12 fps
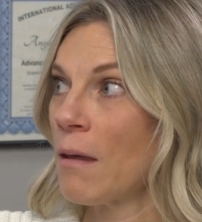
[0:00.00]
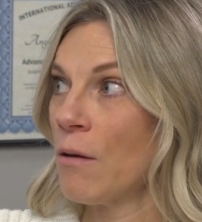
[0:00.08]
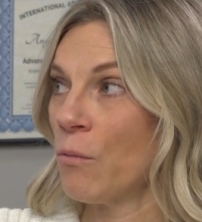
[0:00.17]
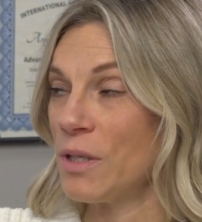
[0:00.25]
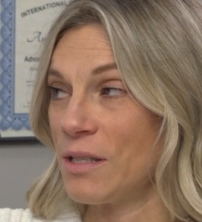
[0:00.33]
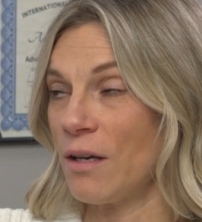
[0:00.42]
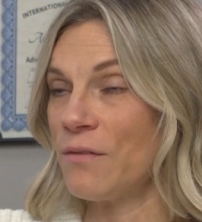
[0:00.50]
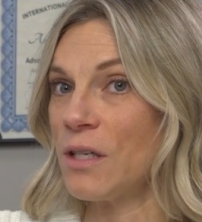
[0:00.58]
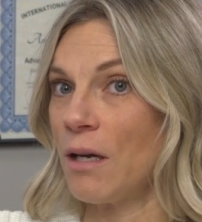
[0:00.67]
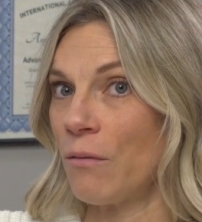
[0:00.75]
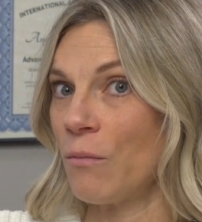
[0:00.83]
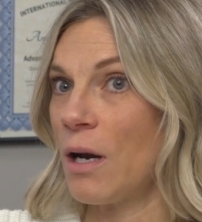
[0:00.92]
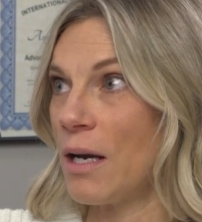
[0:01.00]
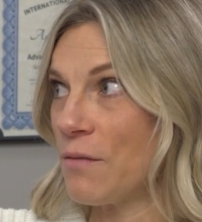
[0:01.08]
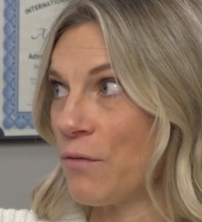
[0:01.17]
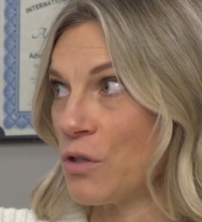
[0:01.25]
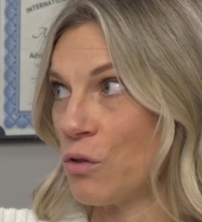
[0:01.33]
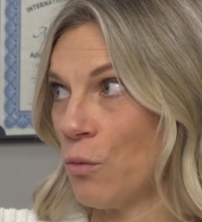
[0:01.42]
we still have to get ready
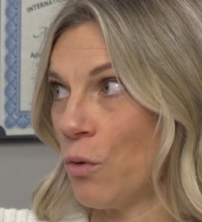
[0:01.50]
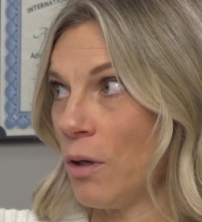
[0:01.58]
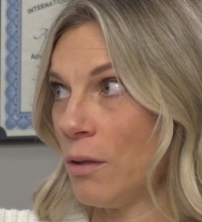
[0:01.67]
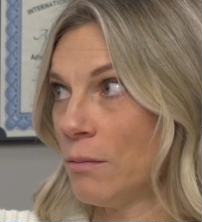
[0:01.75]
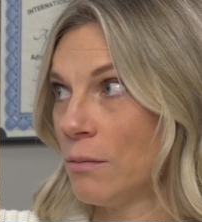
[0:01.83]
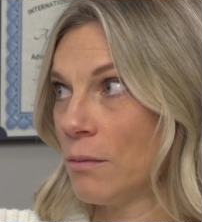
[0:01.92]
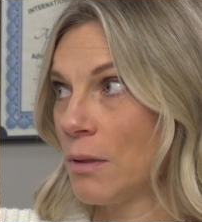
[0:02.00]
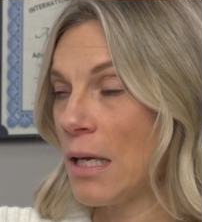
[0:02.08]
for school.